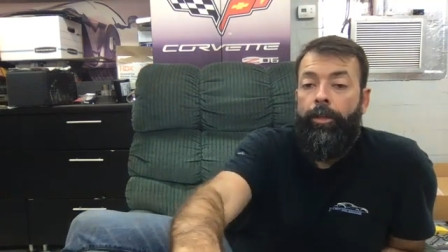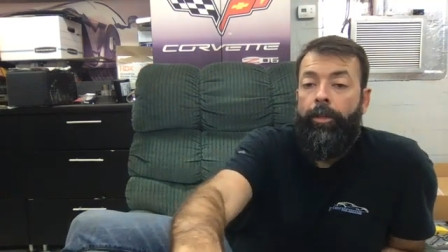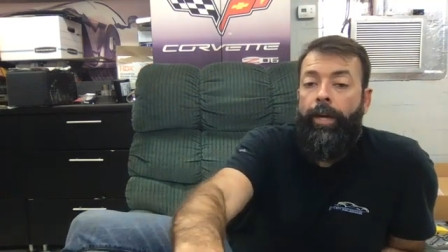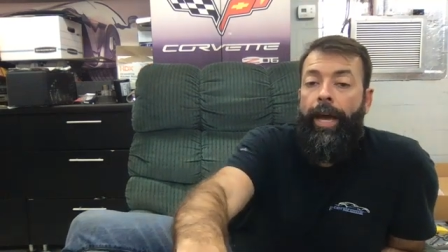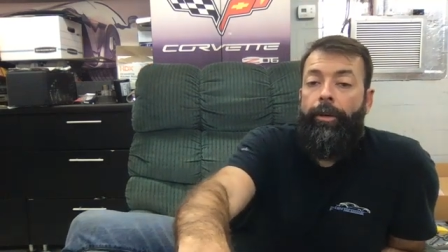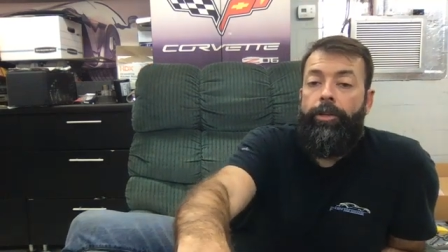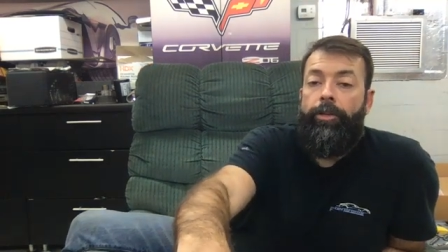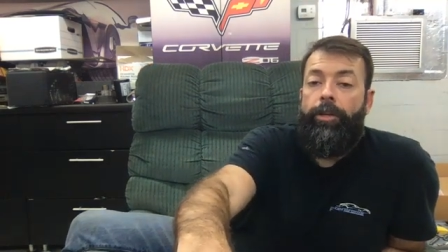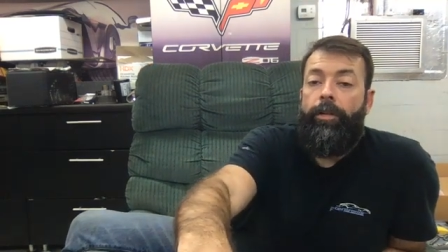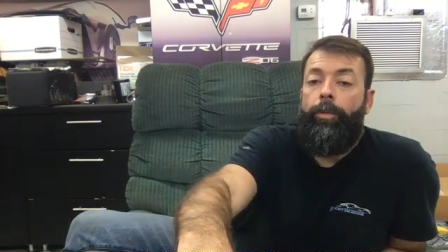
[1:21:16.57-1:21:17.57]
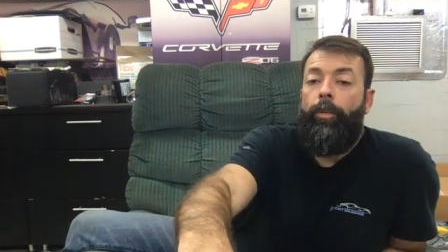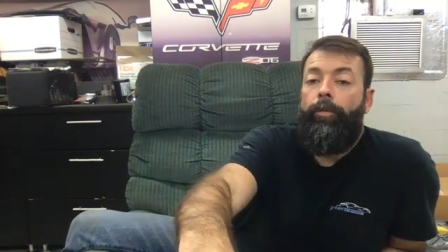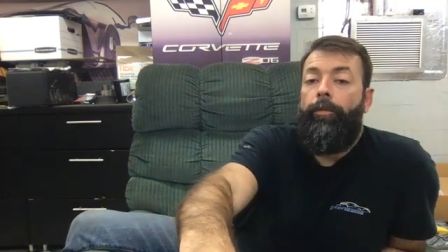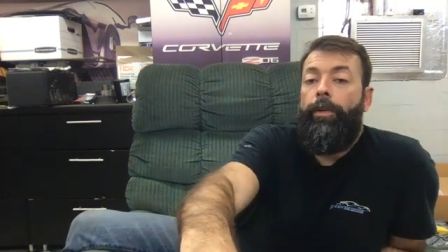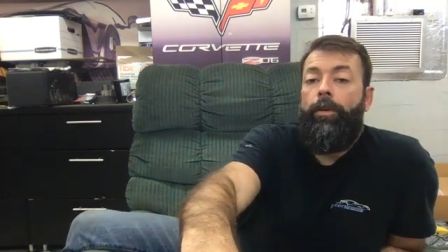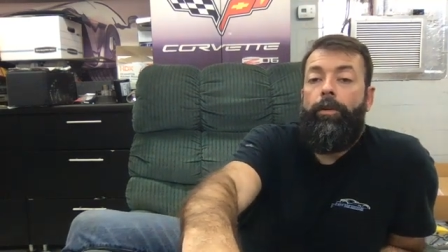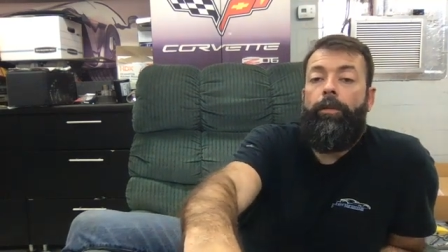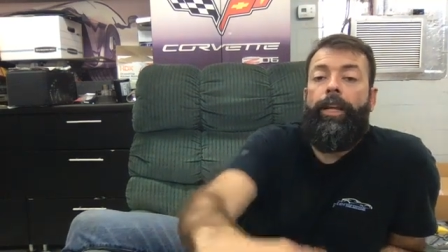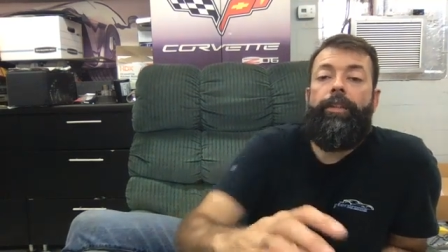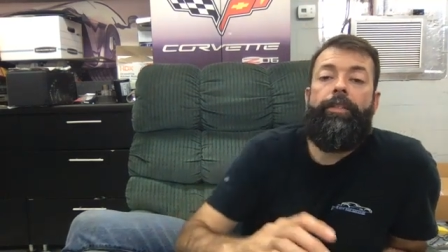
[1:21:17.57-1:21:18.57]
How do I charge a customer for a vehicle?
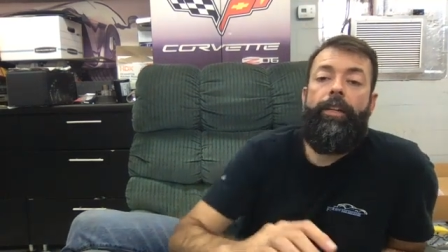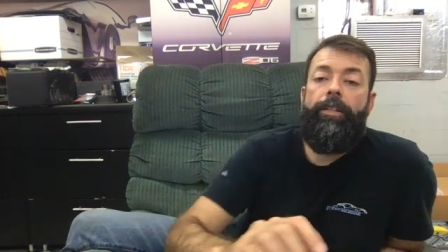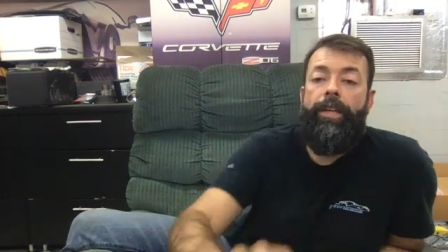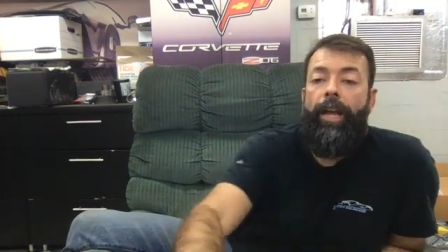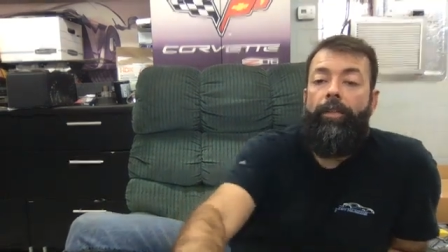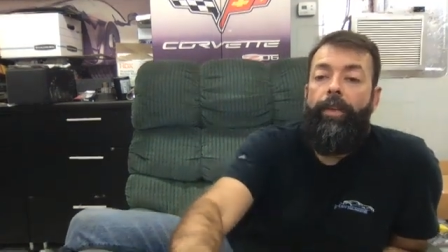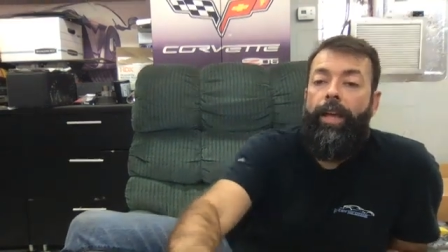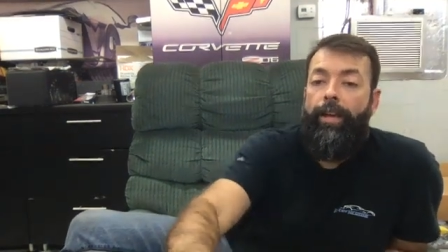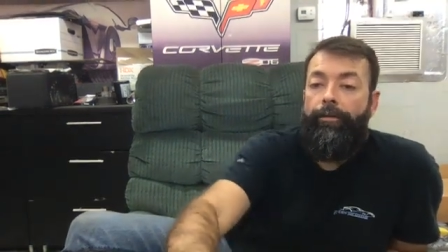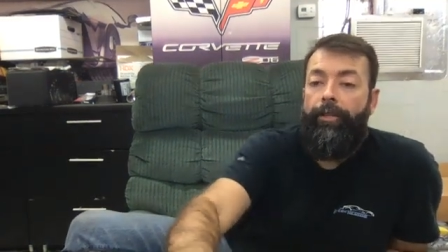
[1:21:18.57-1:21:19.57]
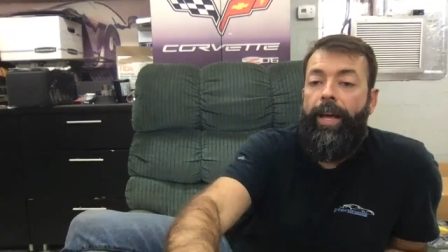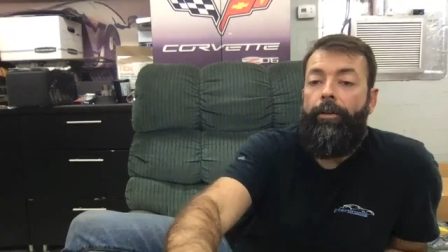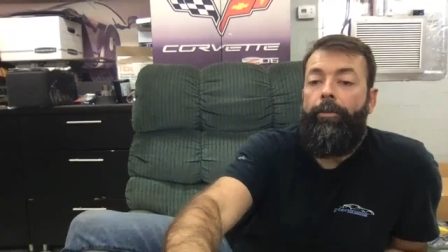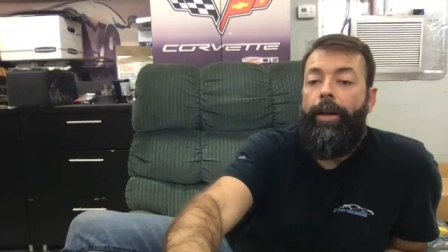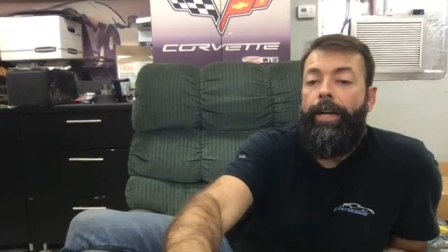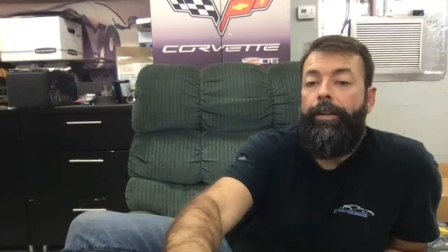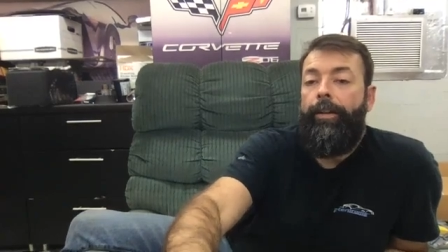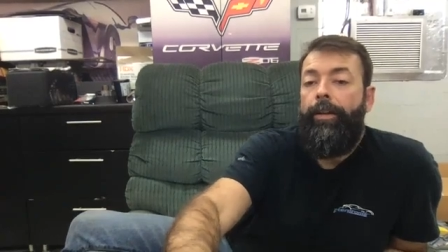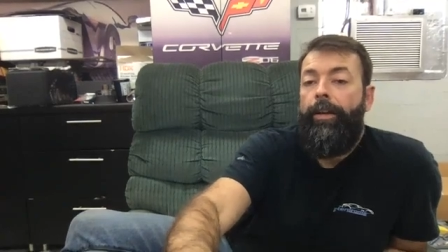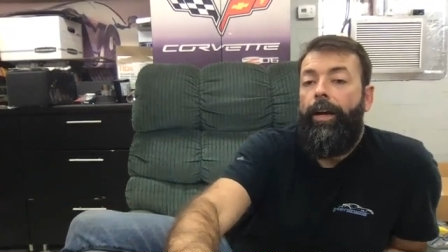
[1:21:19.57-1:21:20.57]
Like I said, it's kind of a flat rate.
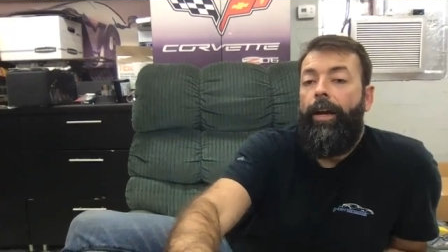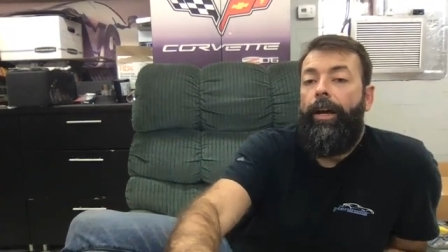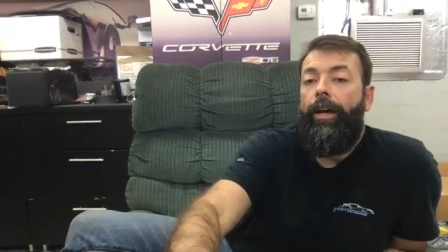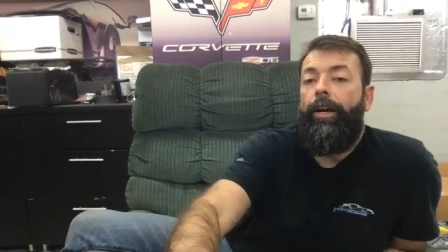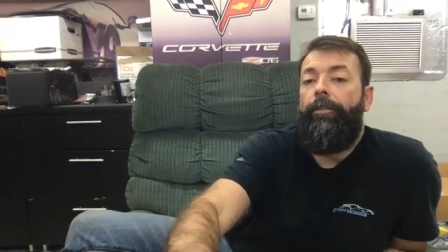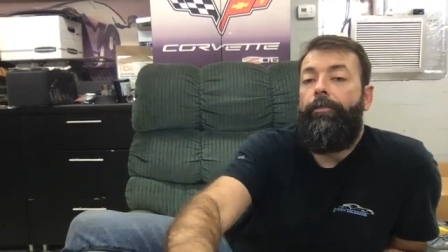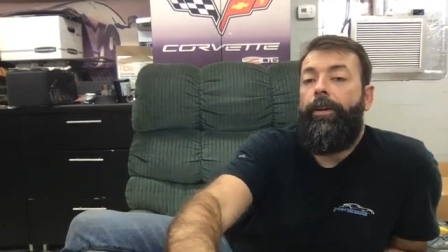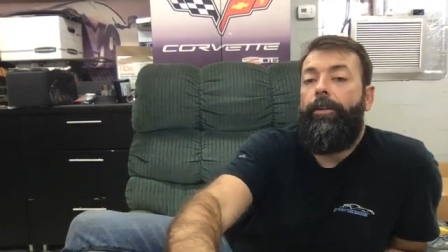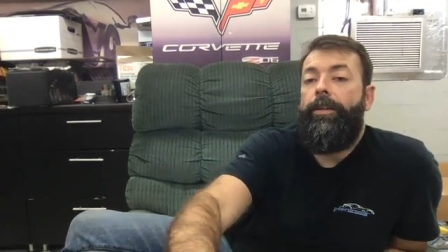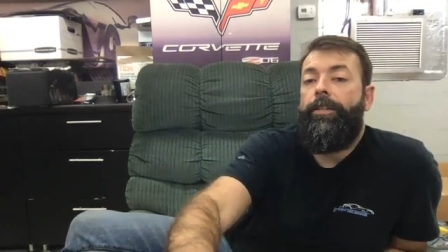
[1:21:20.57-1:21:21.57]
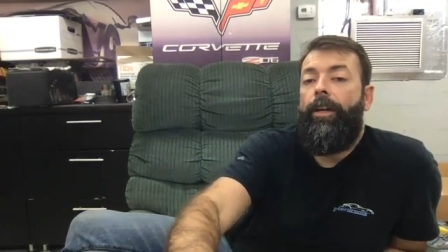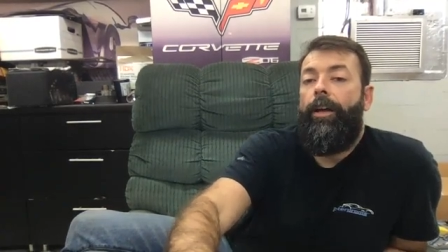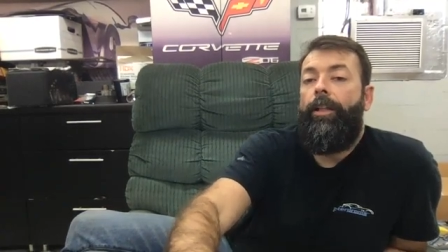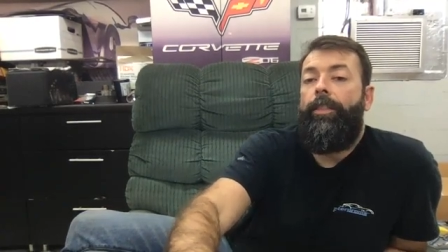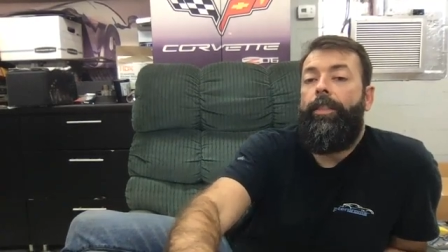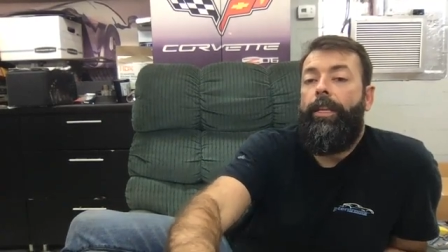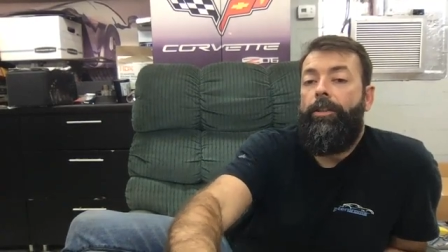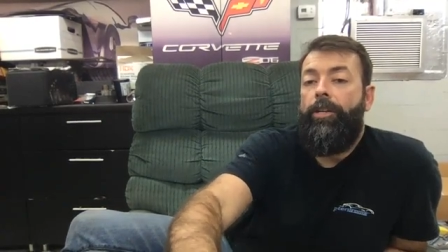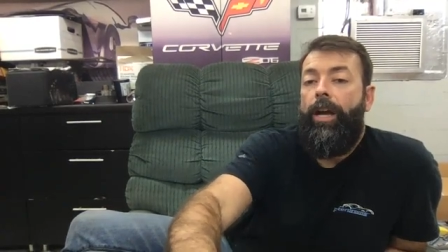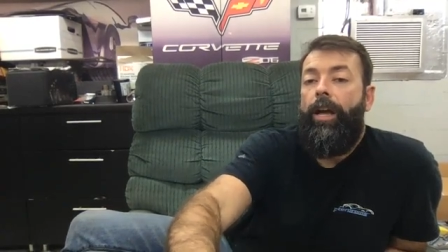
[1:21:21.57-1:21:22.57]
Varies on the
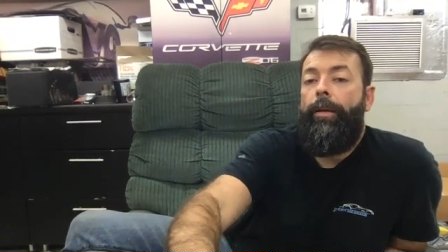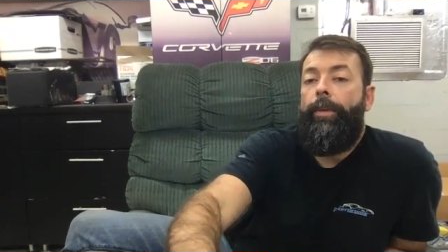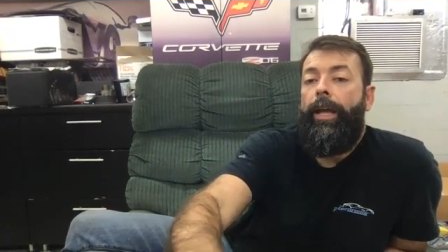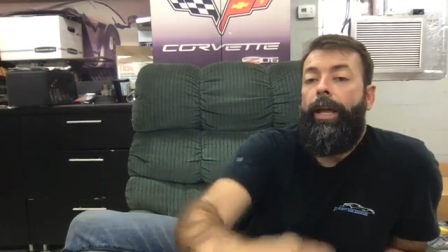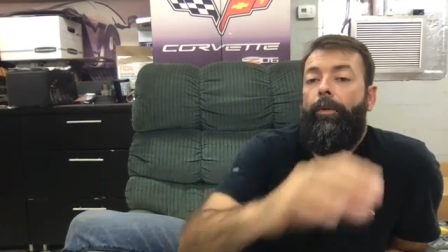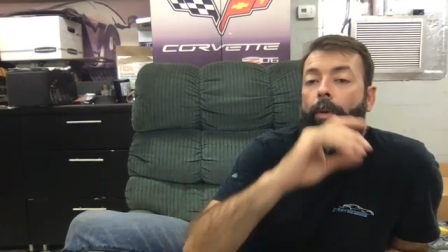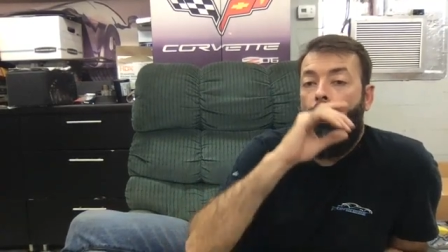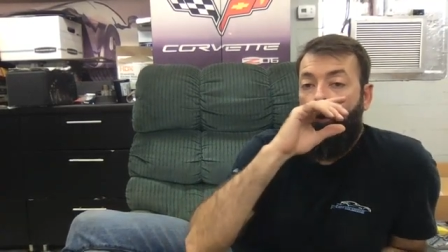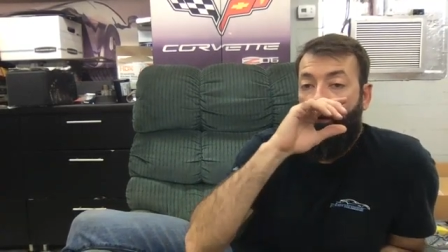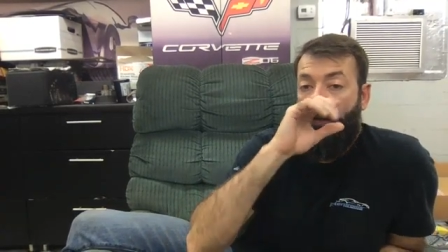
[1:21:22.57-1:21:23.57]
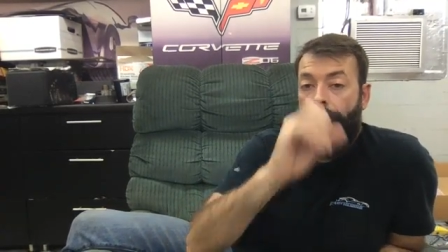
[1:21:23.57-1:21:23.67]
job and what we're doing.